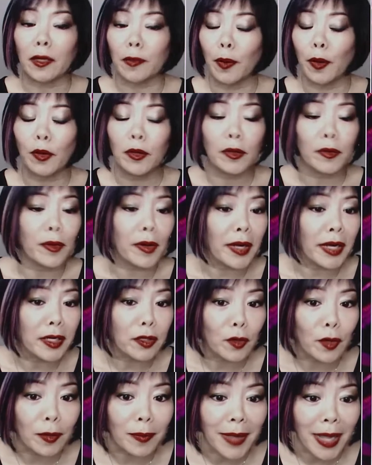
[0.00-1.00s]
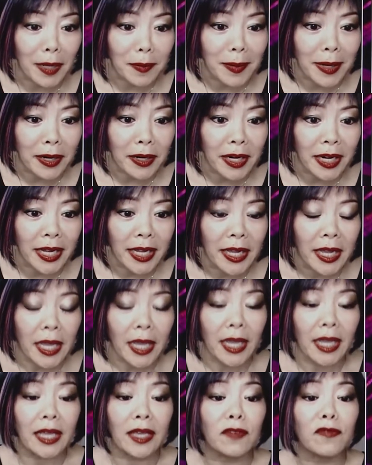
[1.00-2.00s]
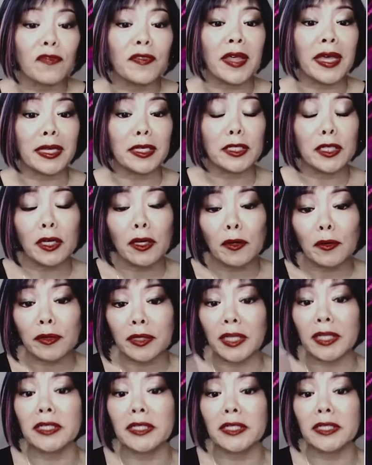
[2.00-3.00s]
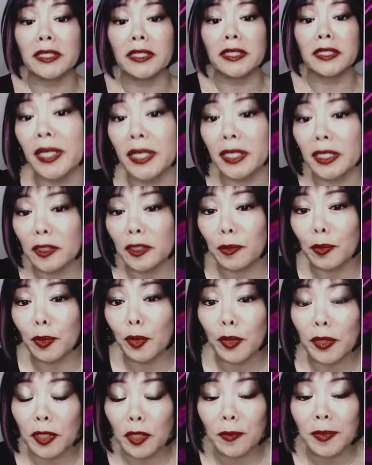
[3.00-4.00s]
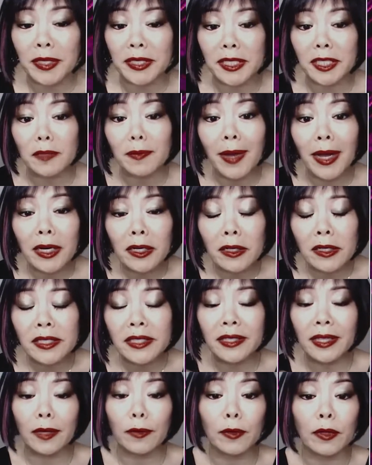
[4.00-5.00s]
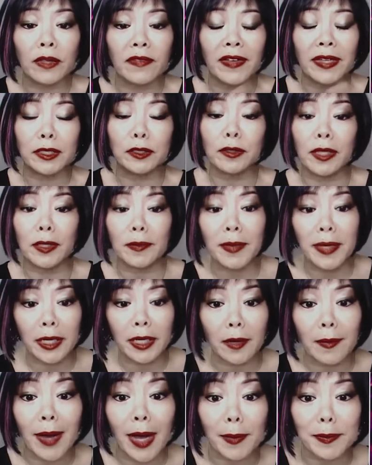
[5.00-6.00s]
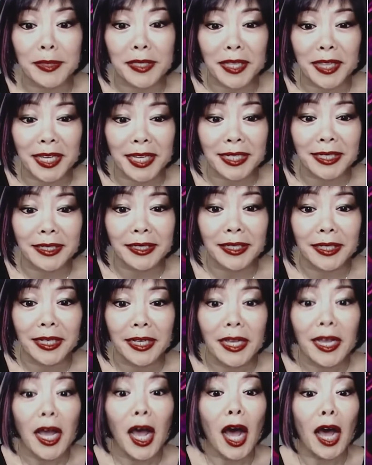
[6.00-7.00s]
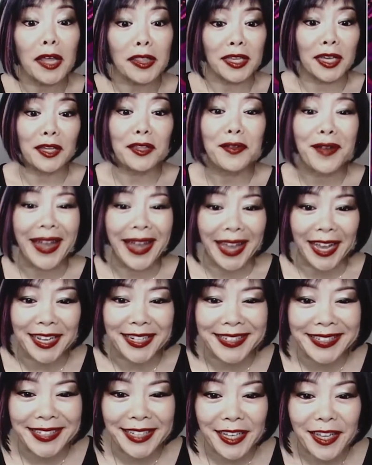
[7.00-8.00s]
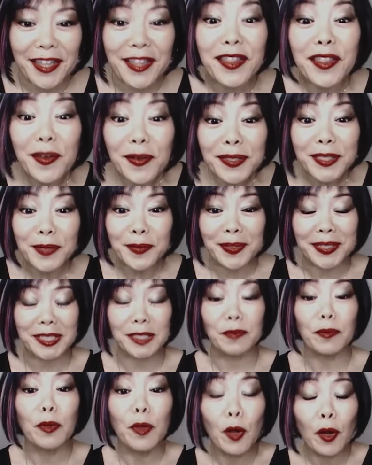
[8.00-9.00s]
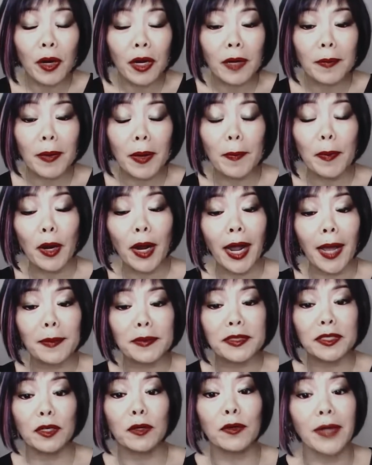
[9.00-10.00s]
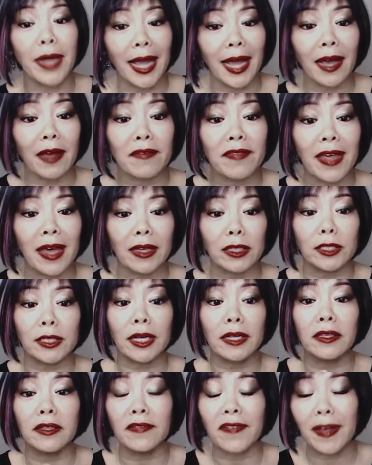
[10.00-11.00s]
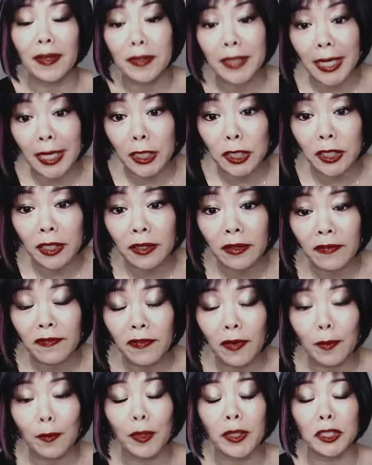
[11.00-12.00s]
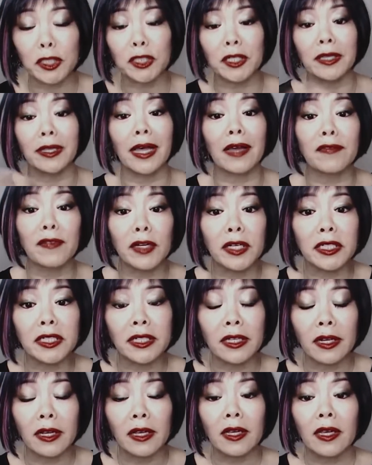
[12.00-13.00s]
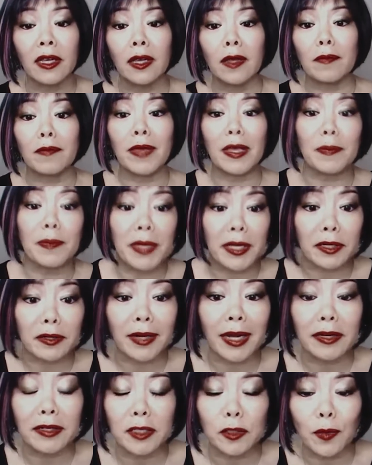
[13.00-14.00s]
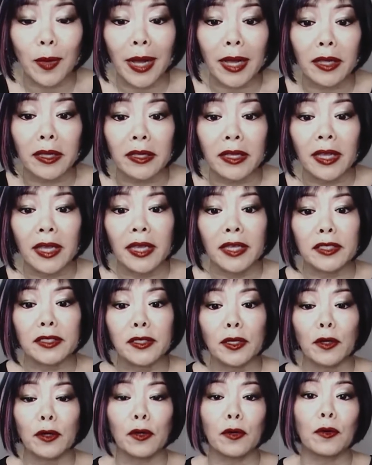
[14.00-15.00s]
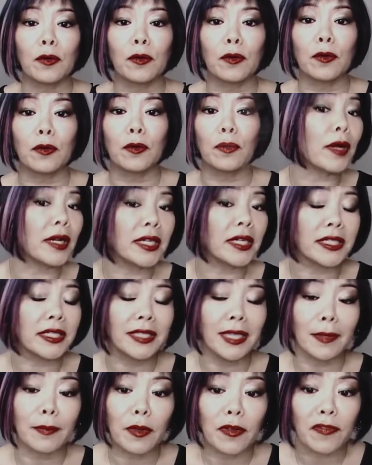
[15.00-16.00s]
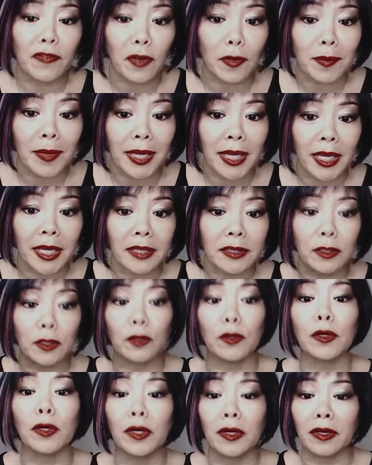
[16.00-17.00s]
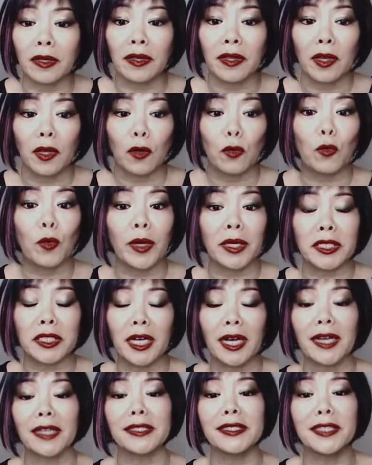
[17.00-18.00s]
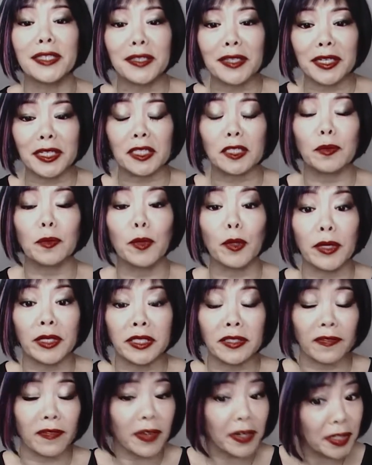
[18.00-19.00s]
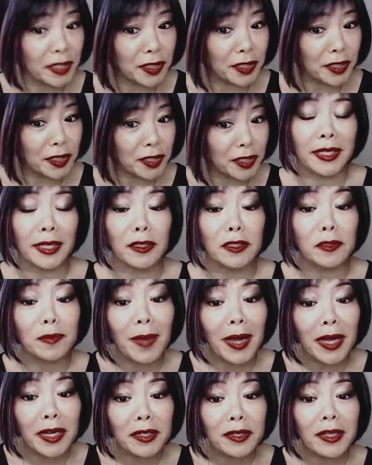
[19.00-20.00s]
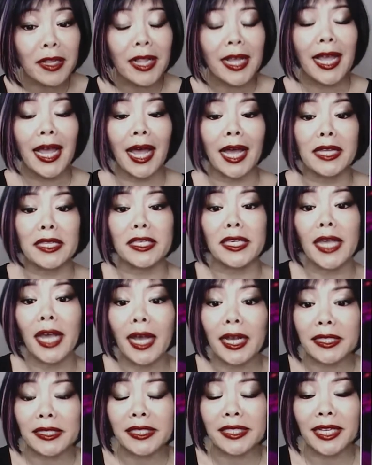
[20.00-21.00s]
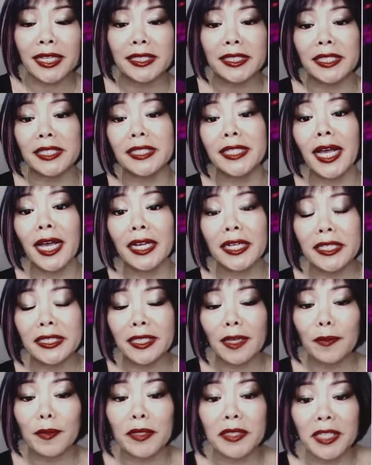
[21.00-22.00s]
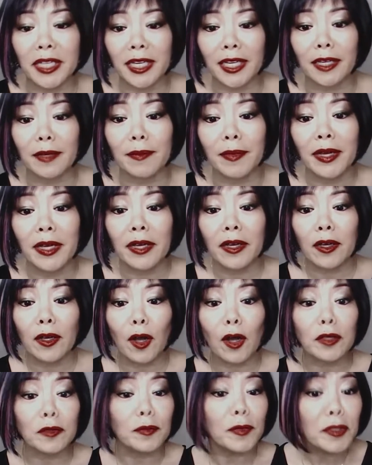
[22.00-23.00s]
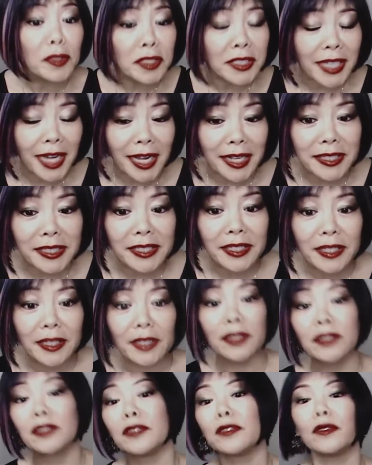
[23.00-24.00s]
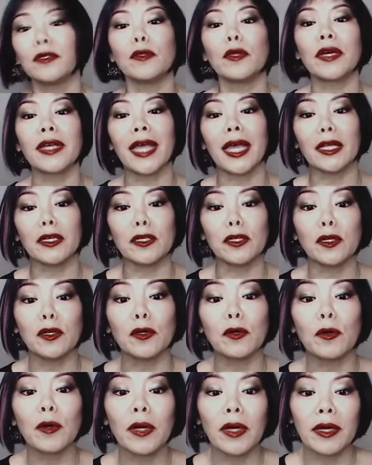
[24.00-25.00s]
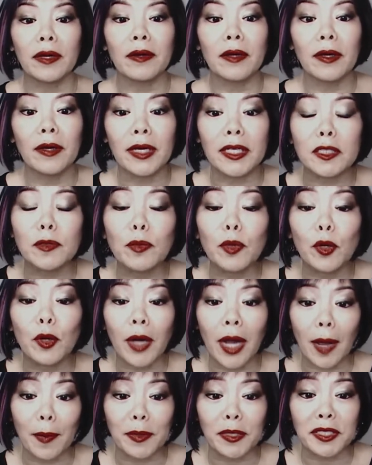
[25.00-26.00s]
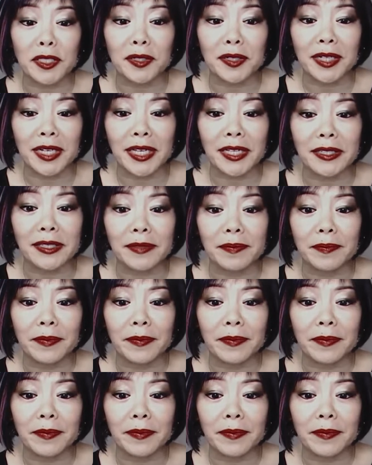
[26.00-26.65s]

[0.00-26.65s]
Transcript: Polaroid or Blackberry, if they don't continually explore new business models, they will eventually become obsolete. On the other hand, those who explore but perhaps don't have that solid foundation from which to leverage may peter out as well. So, one great example for me is Google, which constantly exploits a very strong sales model and yet sets aside a separate team called Moonshots to look at new explore opportunities.